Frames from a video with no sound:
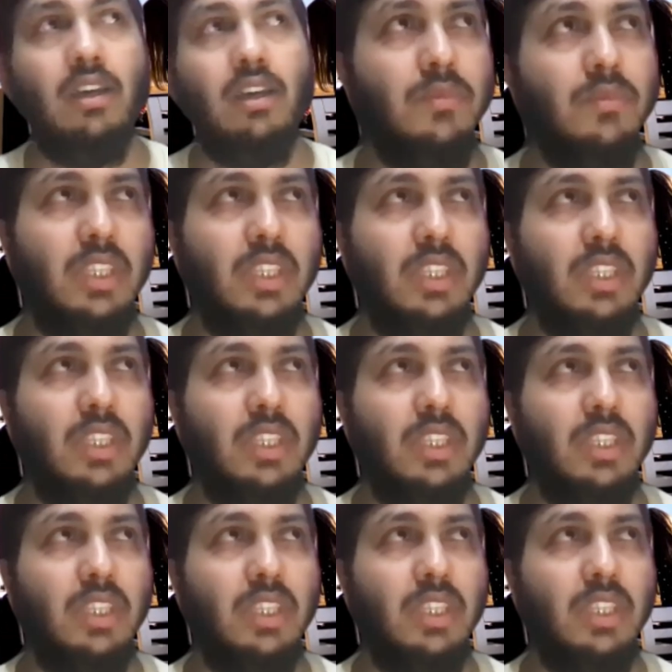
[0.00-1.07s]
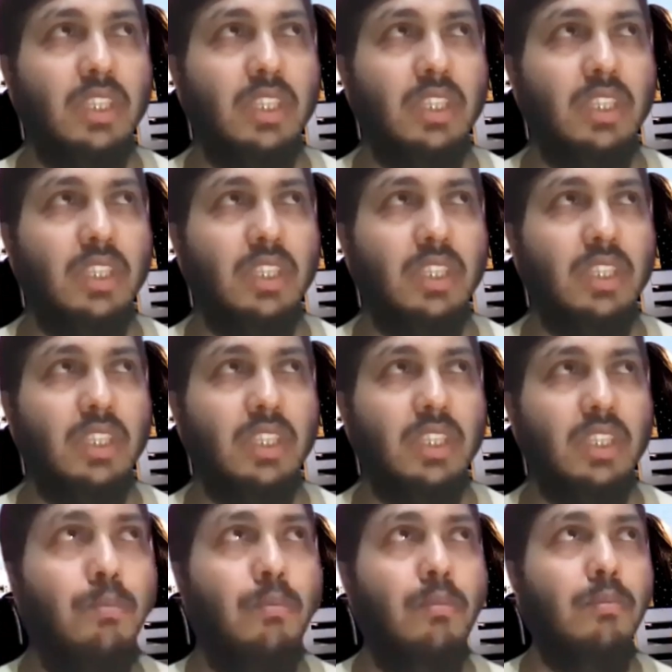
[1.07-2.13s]
Then there is one
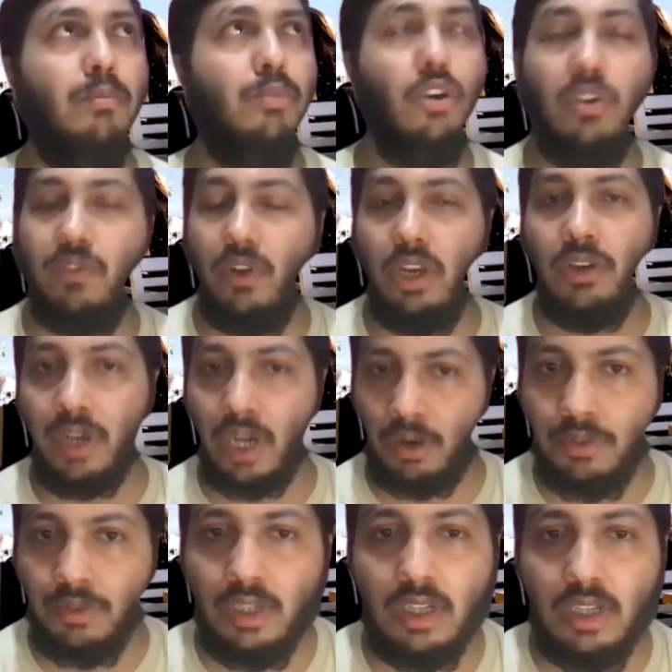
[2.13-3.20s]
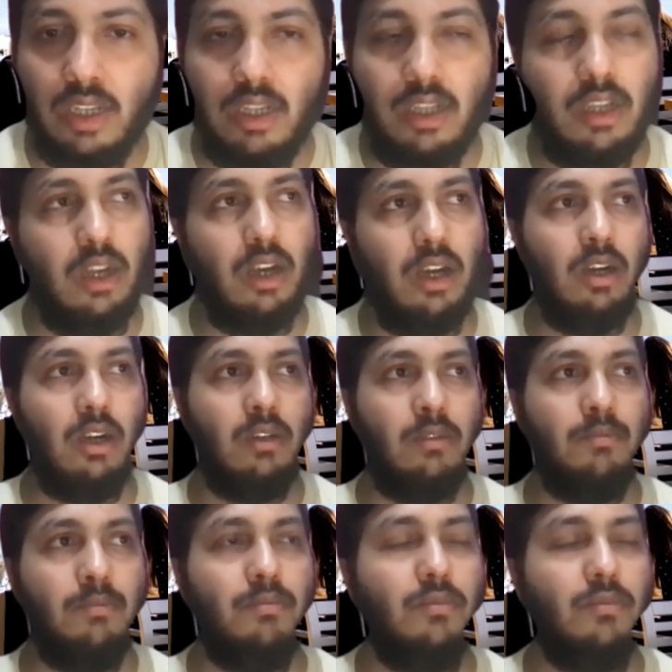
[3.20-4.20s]
portfolio round,